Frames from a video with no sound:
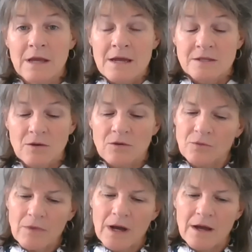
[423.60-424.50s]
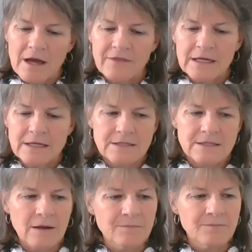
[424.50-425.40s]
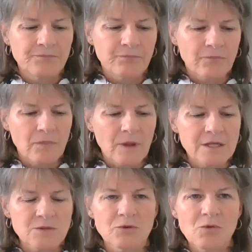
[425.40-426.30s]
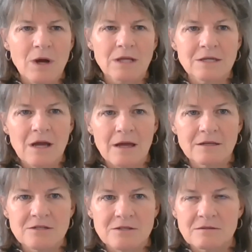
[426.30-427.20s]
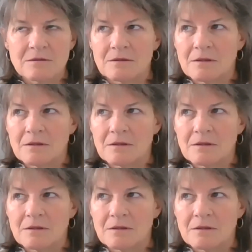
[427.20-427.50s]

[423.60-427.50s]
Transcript: So I think it's worthwhile to kind of just